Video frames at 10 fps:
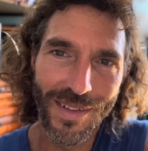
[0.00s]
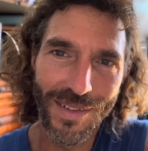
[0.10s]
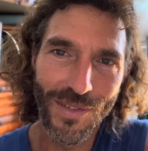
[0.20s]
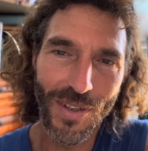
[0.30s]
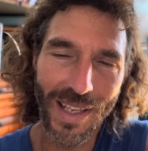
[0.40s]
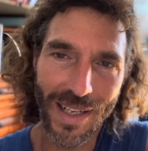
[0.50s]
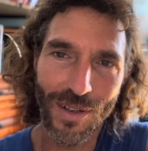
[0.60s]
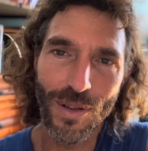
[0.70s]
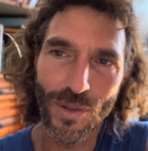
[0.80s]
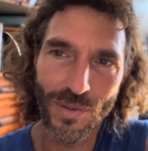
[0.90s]
to get
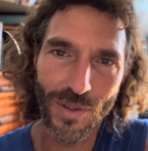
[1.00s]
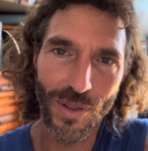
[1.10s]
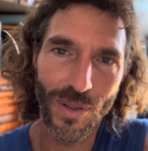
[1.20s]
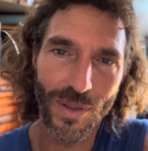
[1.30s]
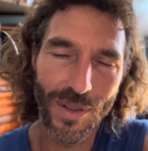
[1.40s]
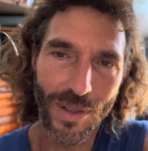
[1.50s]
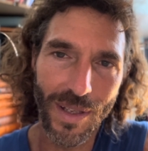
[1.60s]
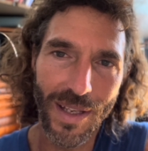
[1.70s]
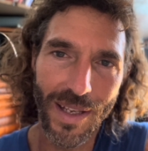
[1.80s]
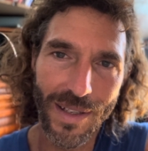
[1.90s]
closer
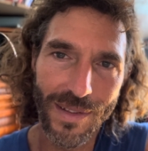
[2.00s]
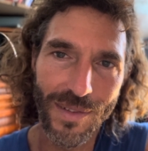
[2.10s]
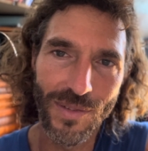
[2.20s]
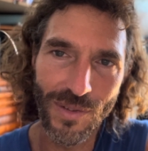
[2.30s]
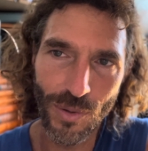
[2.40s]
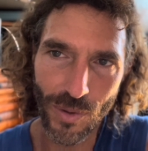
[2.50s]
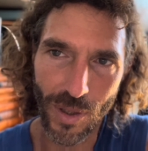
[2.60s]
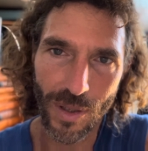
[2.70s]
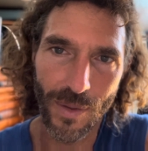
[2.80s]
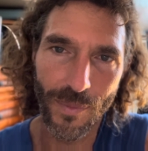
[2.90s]

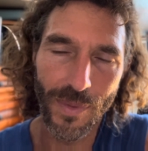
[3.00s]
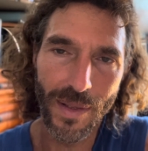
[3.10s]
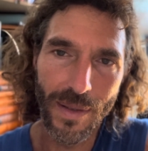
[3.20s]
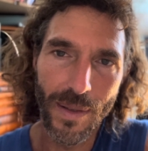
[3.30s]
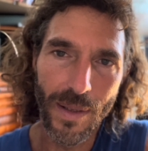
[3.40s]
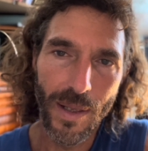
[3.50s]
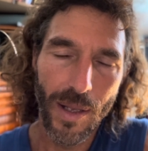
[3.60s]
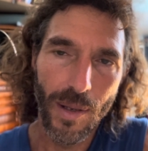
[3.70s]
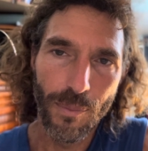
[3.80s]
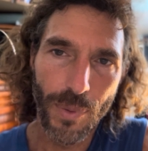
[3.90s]
sooner.
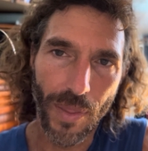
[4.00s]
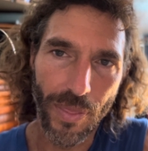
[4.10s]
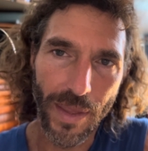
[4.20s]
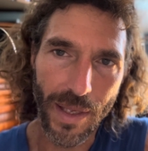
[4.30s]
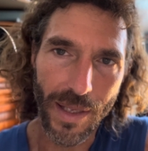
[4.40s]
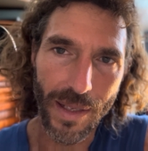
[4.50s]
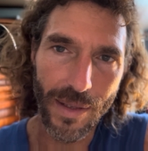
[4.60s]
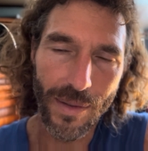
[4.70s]
But you